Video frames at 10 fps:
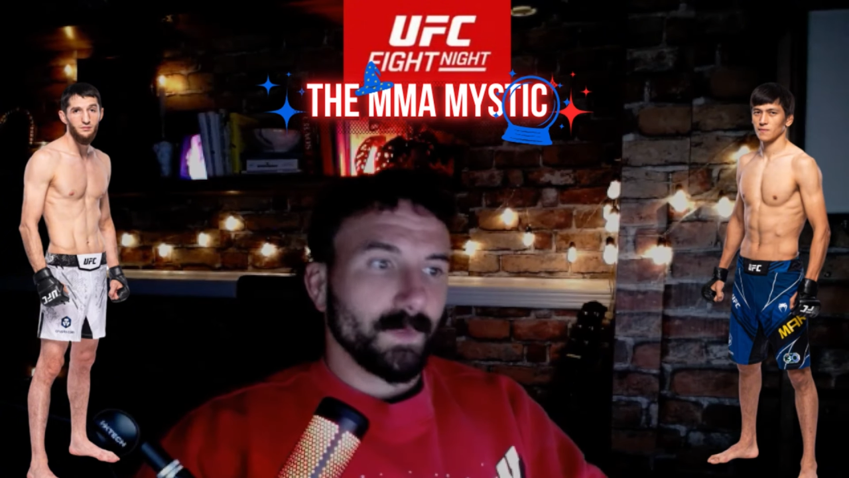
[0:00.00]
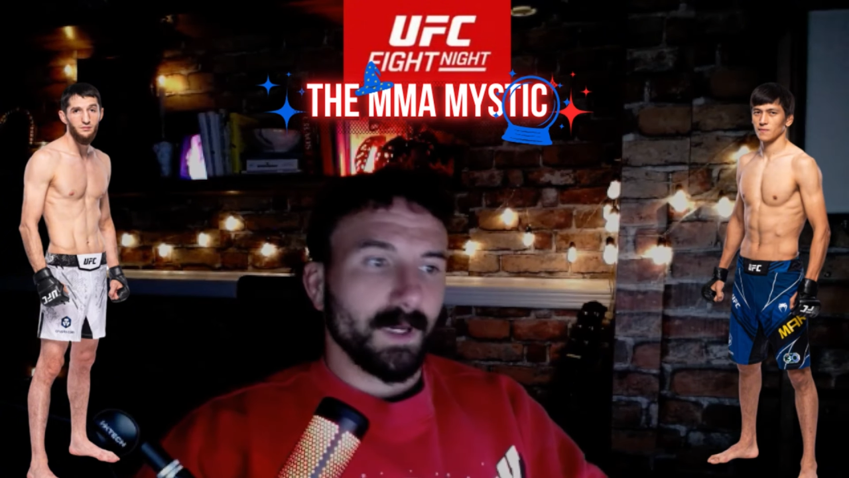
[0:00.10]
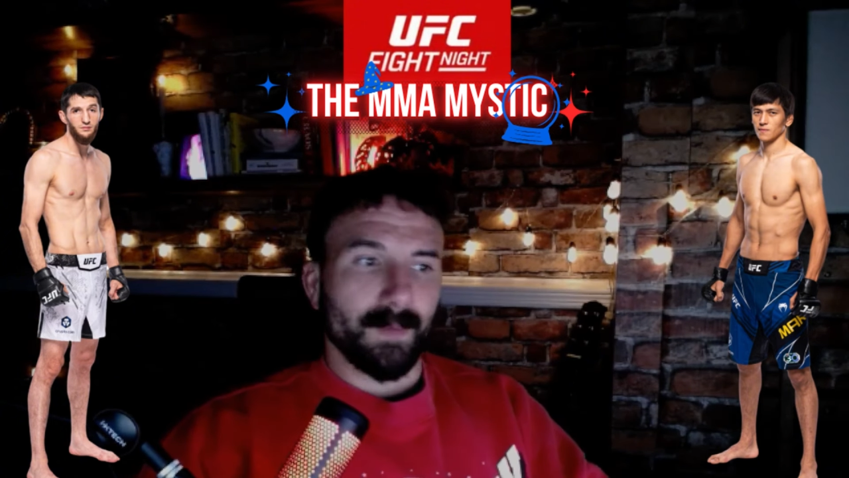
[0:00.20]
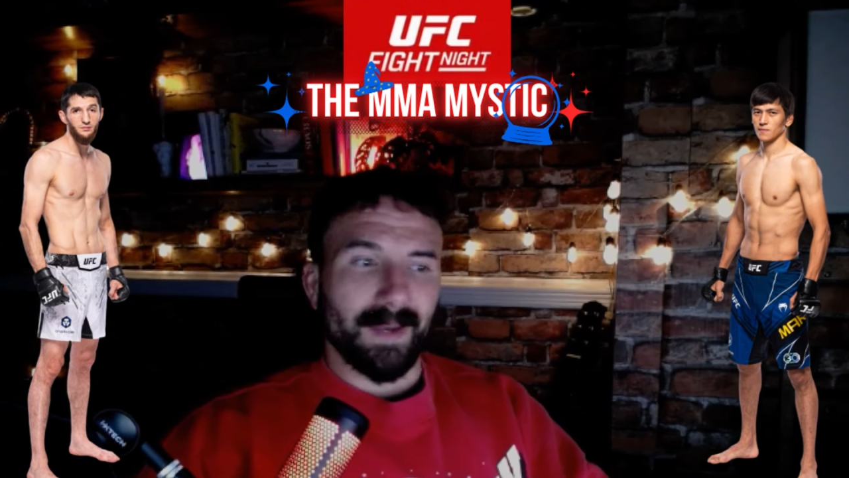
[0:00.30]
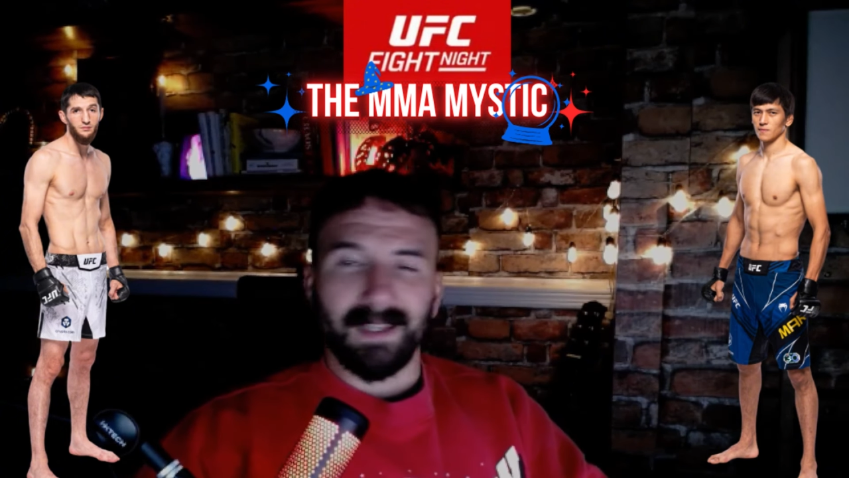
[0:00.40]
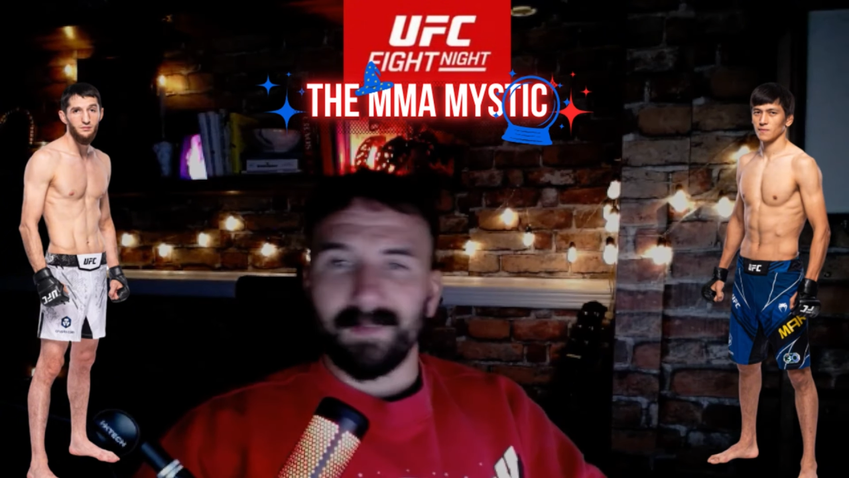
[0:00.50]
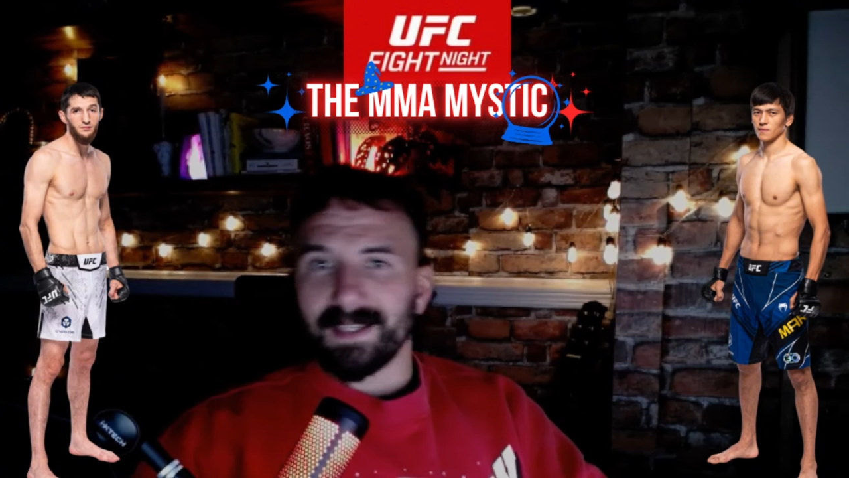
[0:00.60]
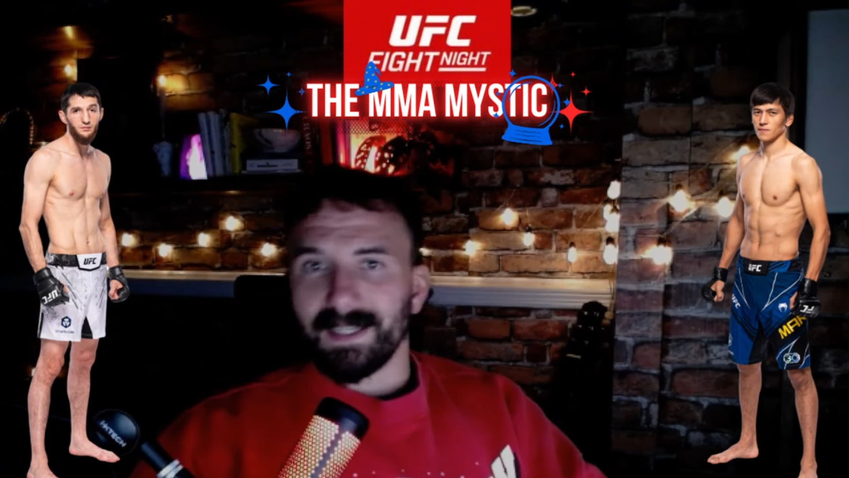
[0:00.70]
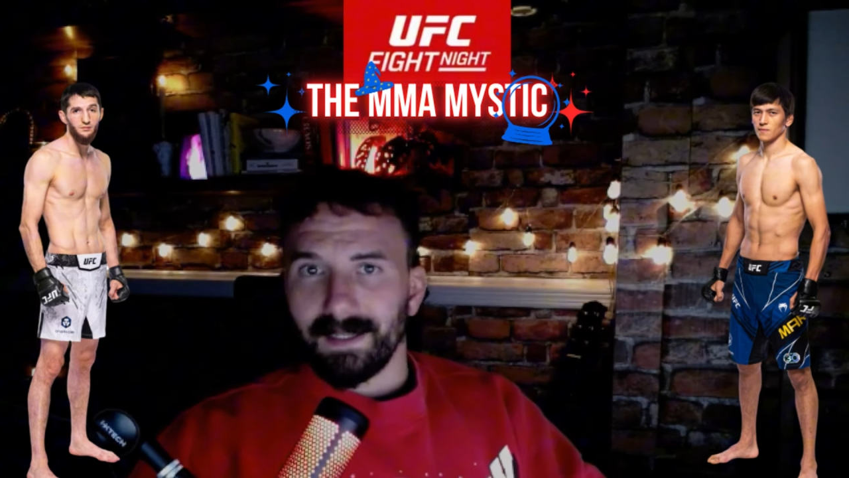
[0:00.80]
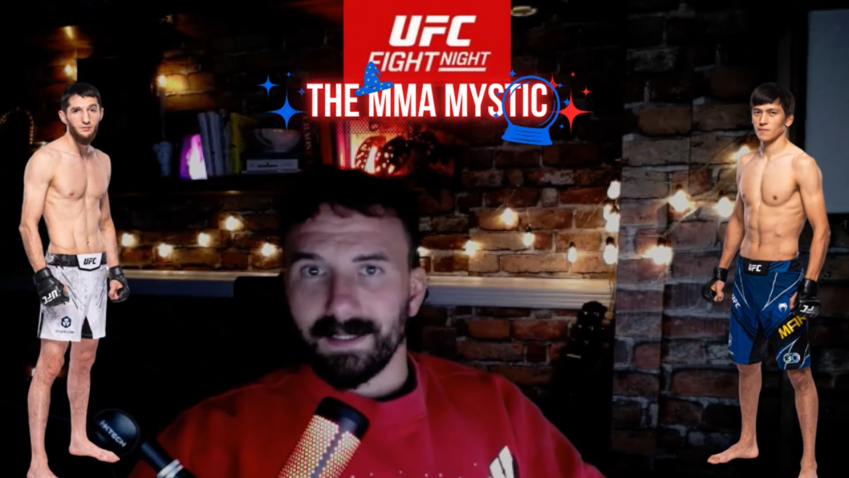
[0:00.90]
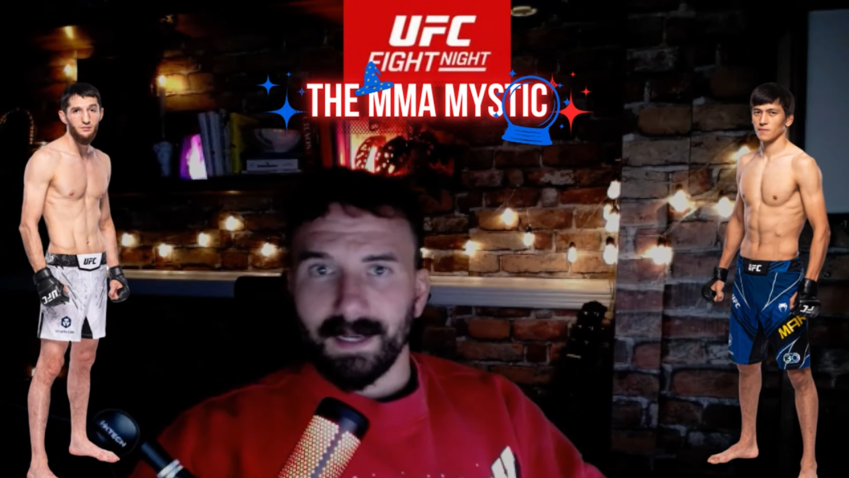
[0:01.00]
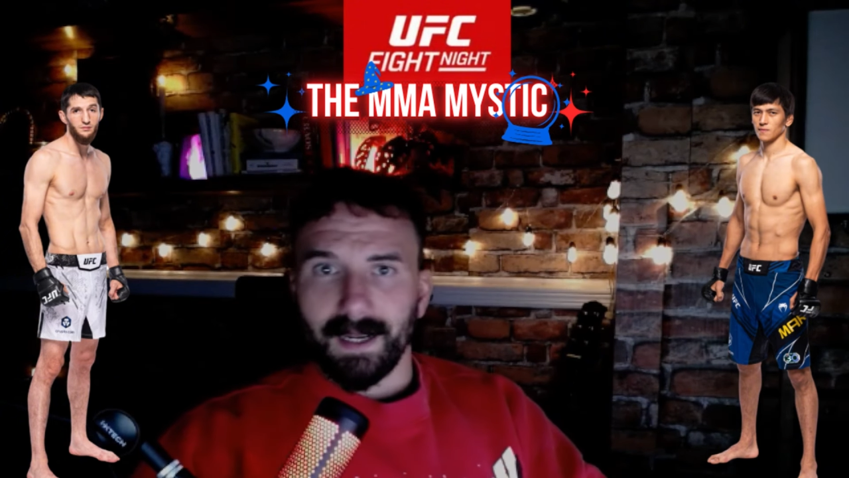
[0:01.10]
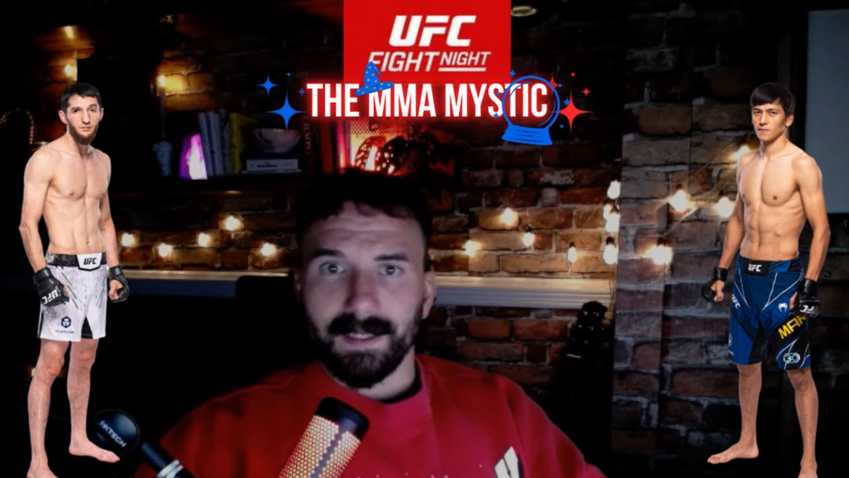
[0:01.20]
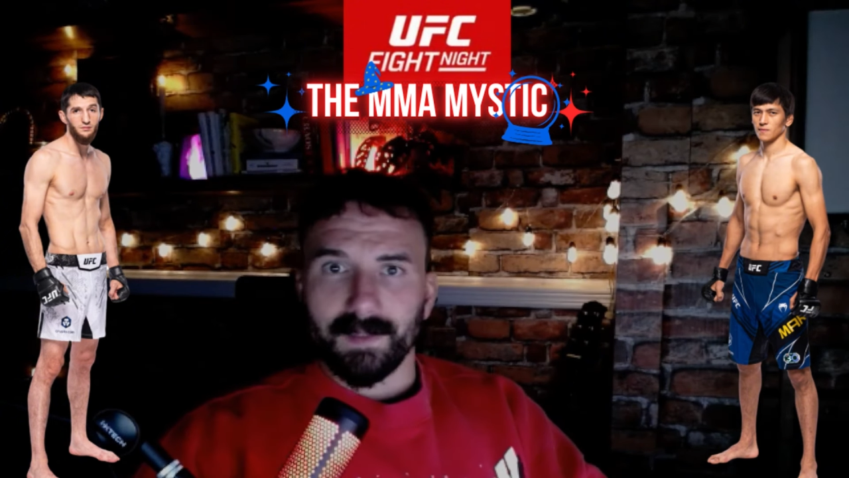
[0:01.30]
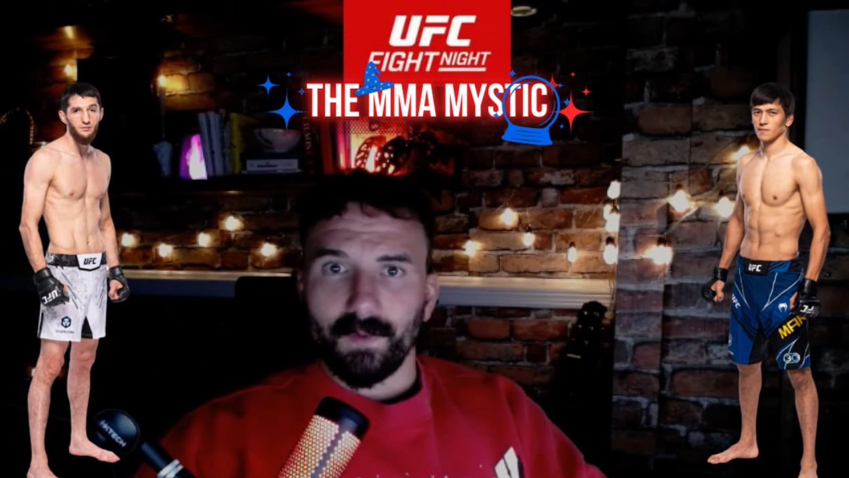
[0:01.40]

I'd love to see these guys,